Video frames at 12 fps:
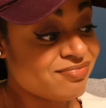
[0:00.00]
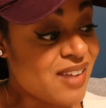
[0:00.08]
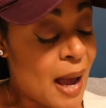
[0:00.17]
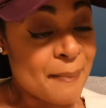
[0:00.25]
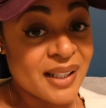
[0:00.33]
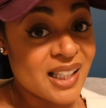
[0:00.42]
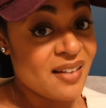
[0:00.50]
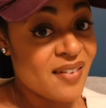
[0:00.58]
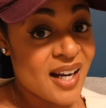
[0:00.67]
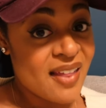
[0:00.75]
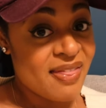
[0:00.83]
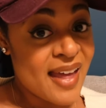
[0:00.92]
I'm gonna leave
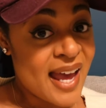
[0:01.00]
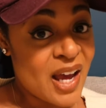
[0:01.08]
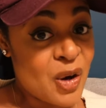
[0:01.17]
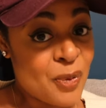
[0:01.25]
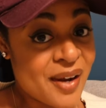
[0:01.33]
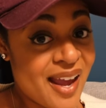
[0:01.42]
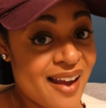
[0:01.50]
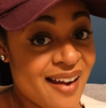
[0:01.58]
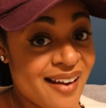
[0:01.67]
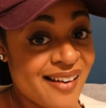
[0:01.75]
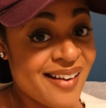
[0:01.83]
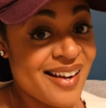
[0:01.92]
it at that,
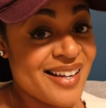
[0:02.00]
okay?